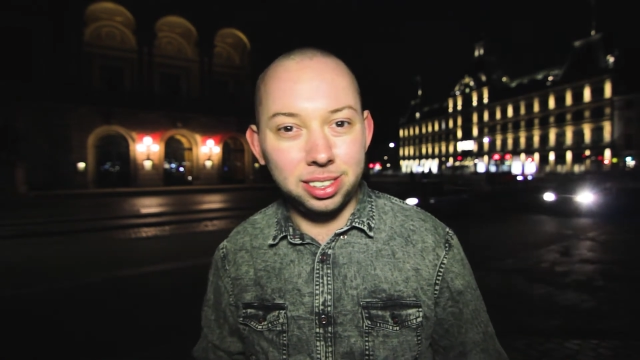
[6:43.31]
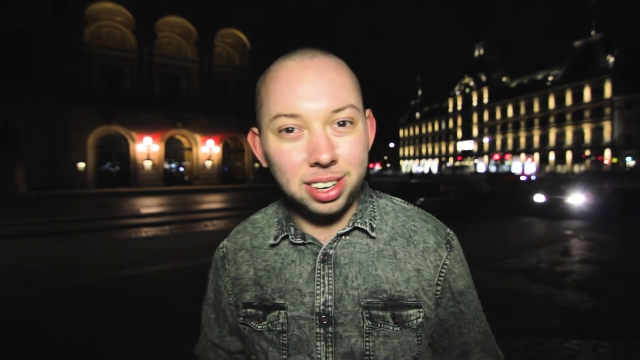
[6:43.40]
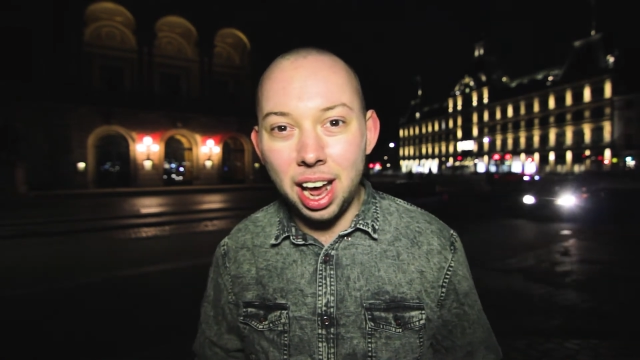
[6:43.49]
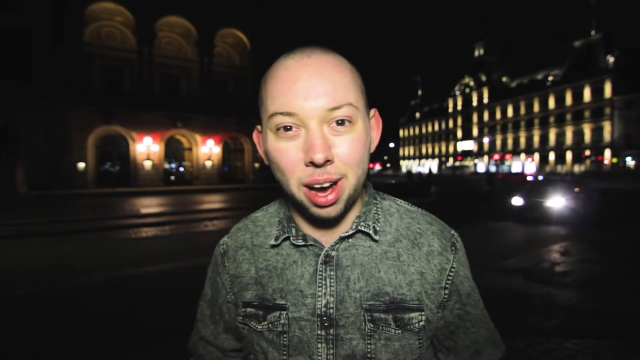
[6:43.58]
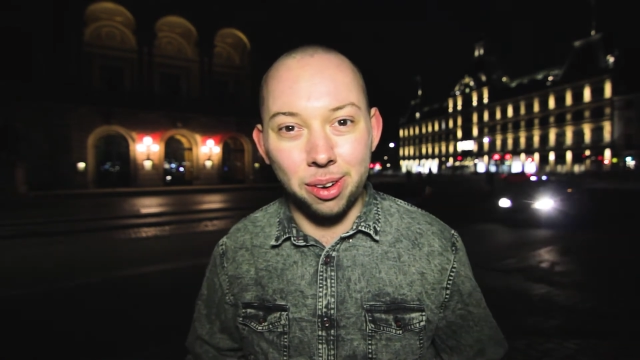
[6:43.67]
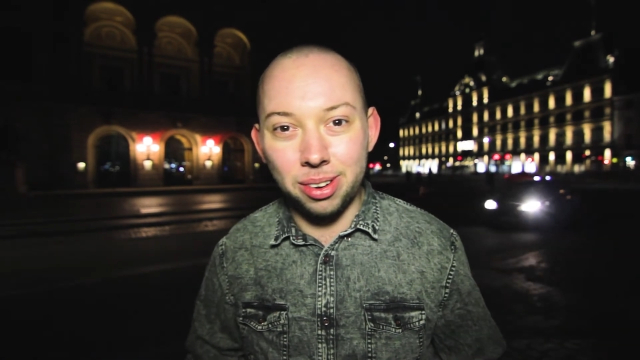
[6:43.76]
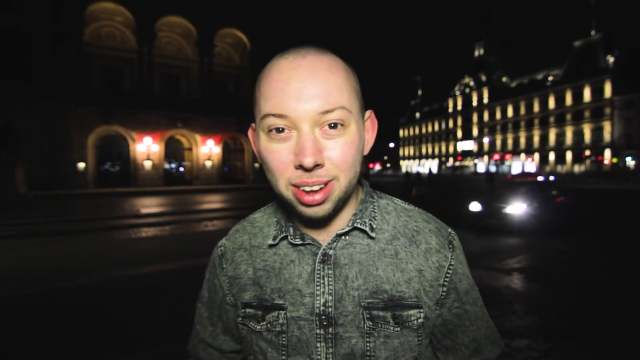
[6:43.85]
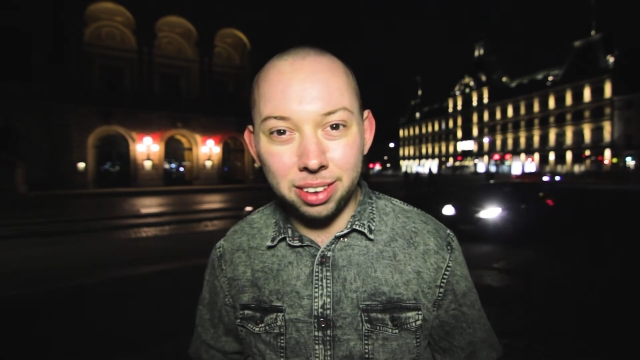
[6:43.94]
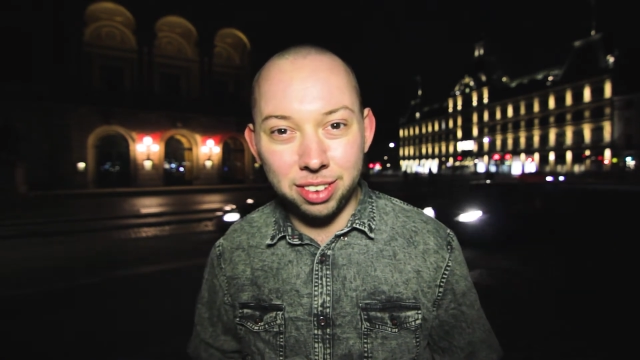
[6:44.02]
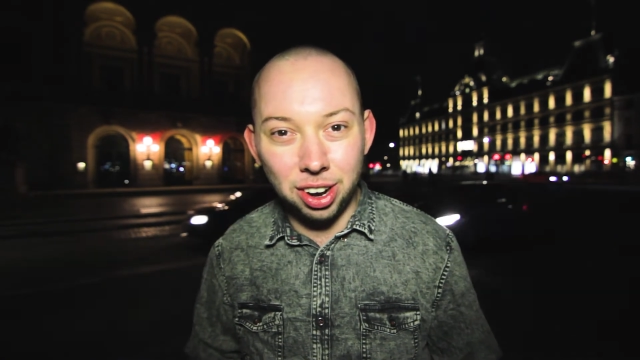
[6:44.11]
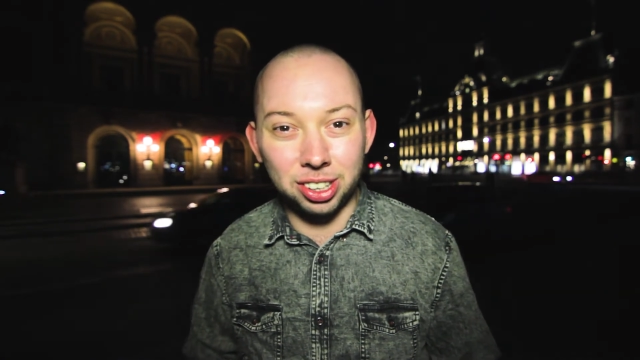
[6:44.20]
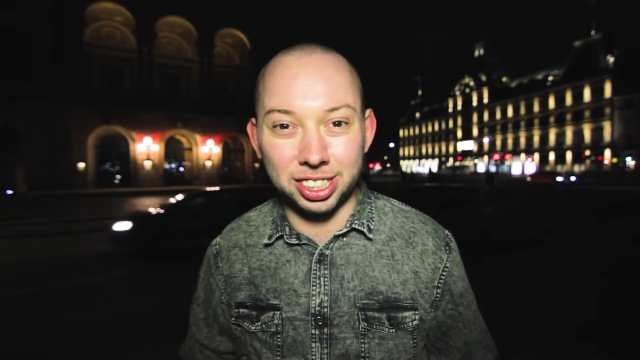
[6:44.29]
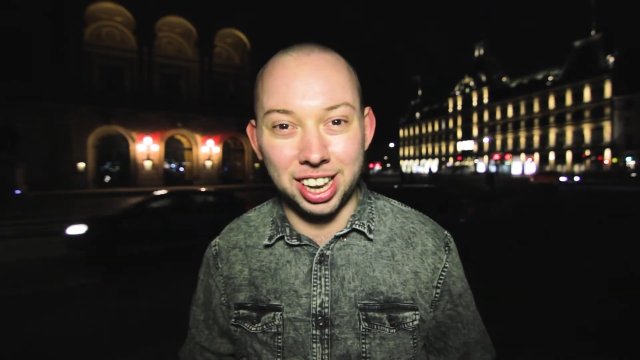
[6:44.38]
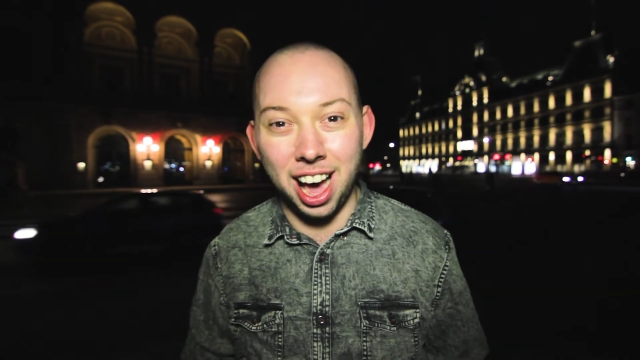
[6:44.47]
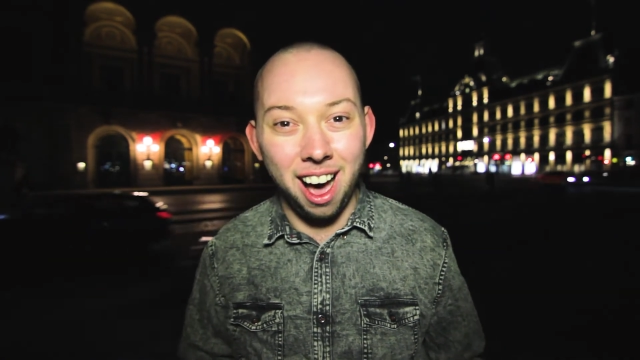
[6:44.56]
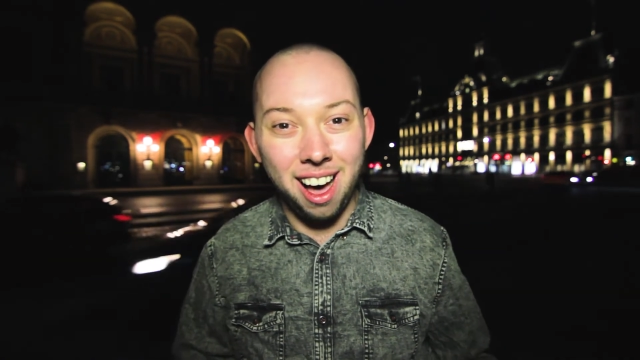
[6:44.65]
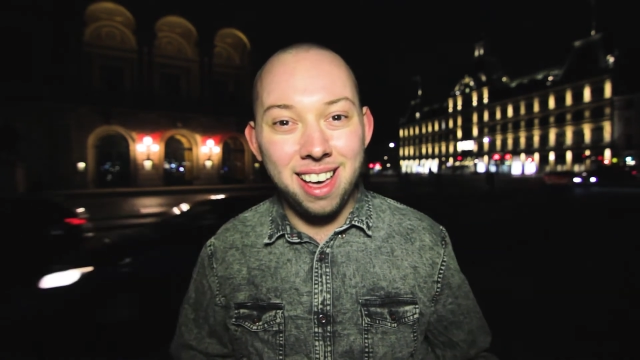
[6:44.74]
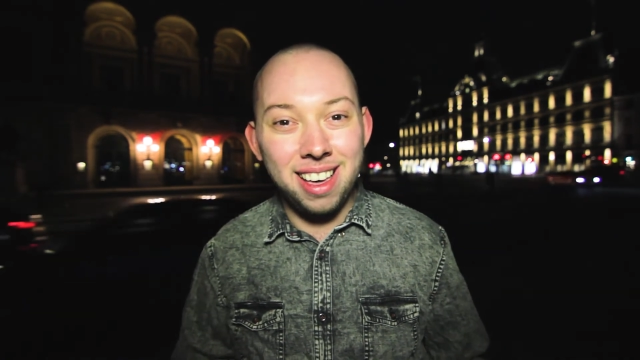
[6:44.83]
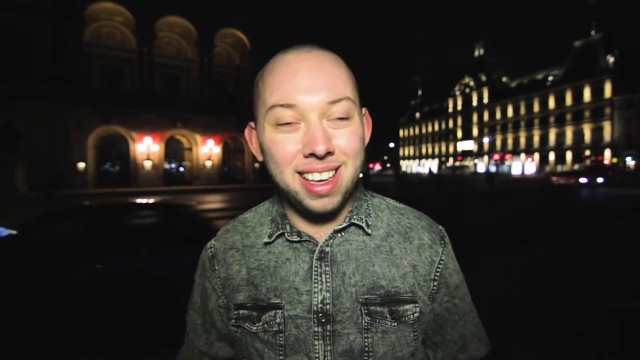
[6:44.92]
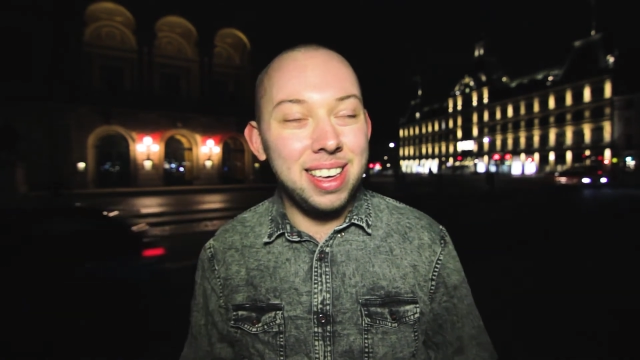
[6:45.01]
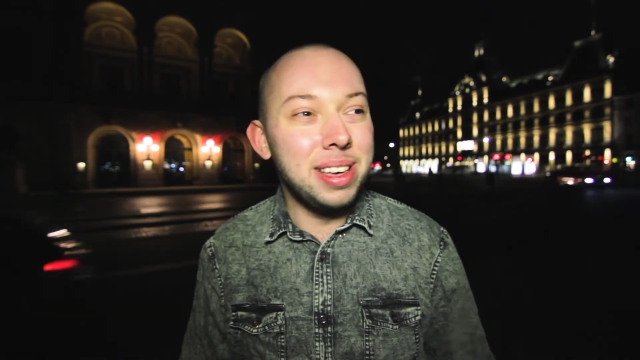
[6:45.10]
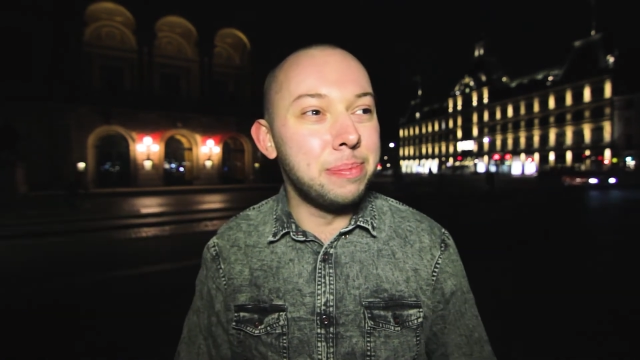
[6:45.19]
No, of course not.
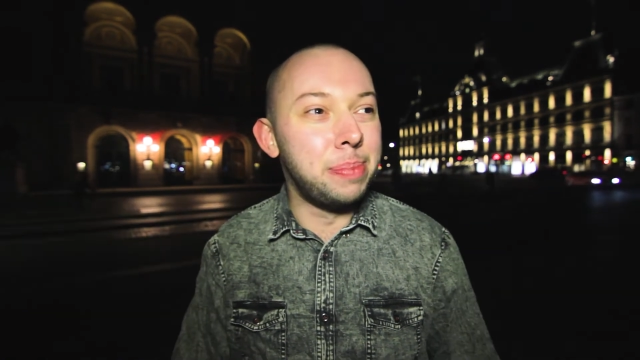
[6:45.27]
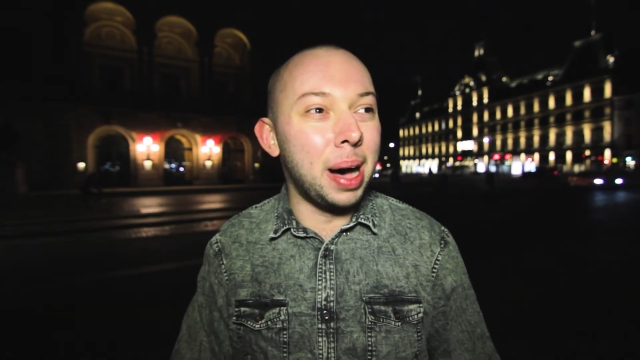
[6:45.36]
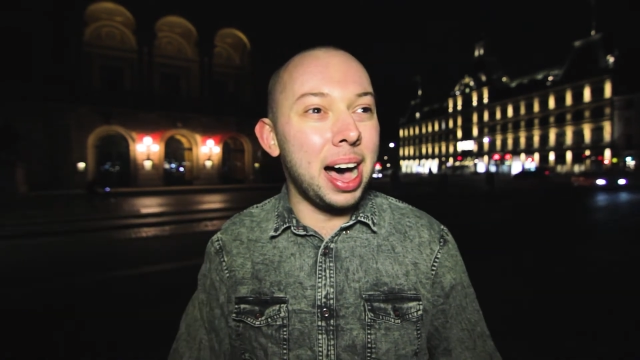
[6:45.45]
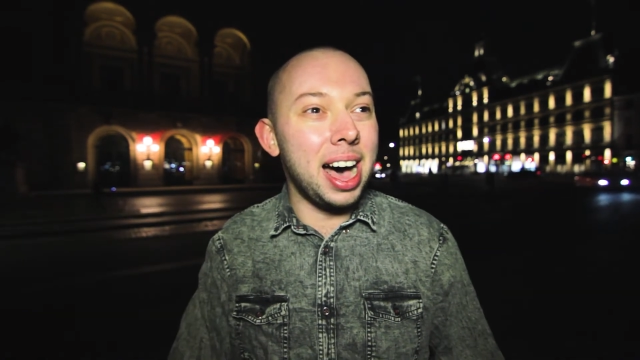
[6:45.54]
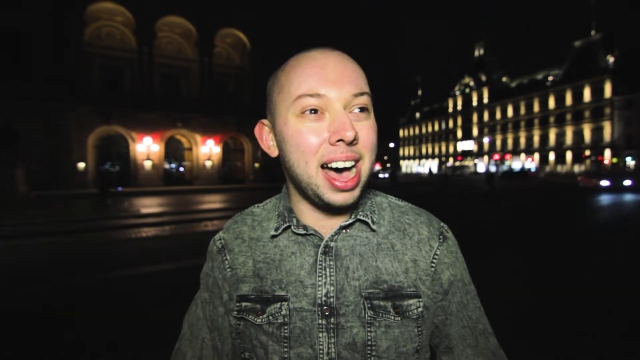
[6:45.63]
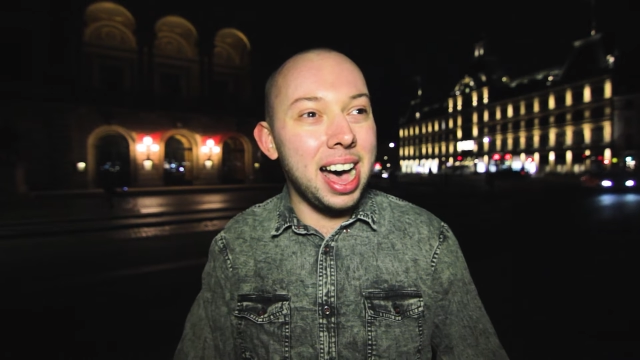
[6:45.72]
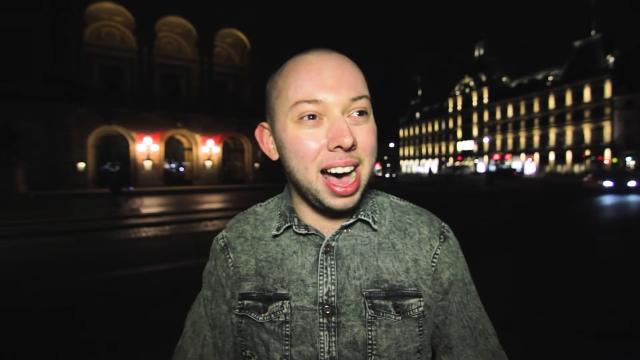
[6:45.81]
But